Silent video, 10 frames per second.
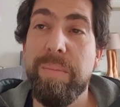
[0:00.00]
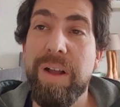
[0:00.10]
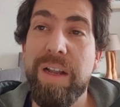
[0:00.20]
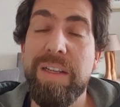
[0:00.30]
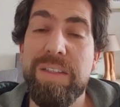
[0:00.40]

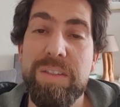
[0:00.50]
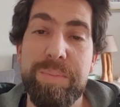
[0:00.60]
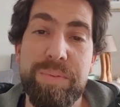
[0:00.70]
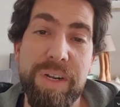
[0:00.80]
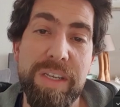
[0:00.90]
but its
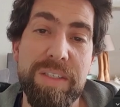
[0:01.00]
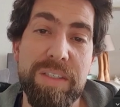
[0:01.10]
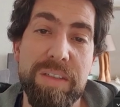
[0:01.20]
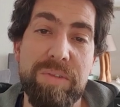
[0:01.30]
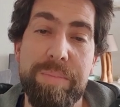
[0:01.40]

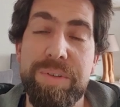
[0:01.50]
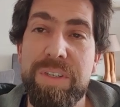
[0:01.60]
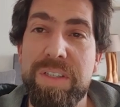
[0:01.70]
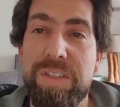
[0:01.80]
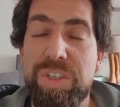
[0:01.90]
price
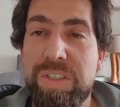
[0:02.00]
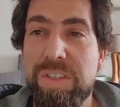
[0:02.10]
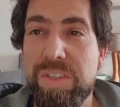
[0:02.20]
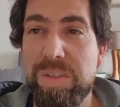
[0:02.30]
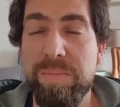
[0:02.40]
represents just
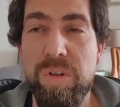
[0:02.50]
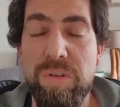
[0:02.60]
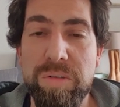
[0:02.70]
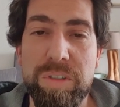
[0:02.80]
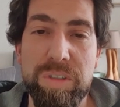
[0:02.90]
a
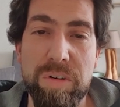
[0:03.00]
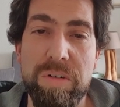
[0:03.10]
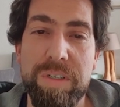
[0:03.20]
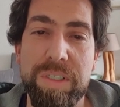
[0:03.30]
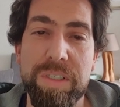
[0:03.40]
small
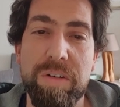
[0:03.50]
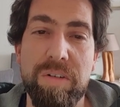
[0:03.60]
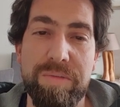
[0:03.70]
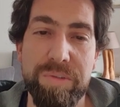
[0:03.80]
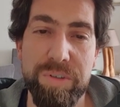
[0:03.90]
token
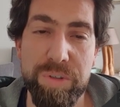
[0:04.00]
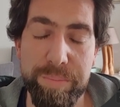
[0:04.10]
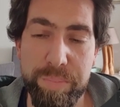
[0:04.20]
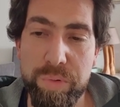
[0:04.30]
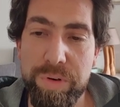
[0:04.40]
of your
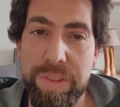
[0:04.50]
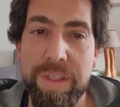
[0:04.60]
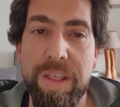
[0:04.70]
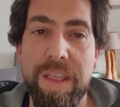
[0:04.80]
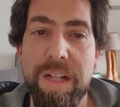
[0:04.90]
support
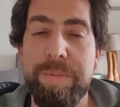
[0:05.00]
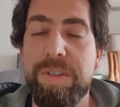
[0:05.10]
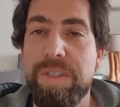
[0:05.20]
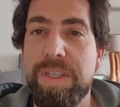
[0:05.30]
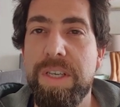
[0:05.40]
that helps
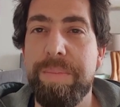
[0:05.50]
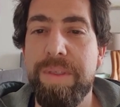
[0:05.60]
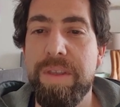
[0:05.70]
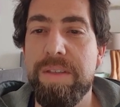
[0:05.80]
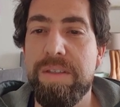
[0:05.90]
to keep
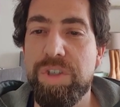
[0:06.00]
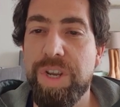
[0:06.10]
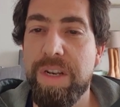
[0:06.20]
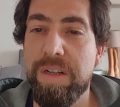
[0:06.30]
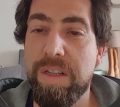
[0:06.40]
this
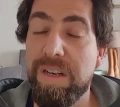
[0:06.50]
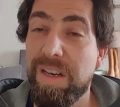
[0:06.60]
channel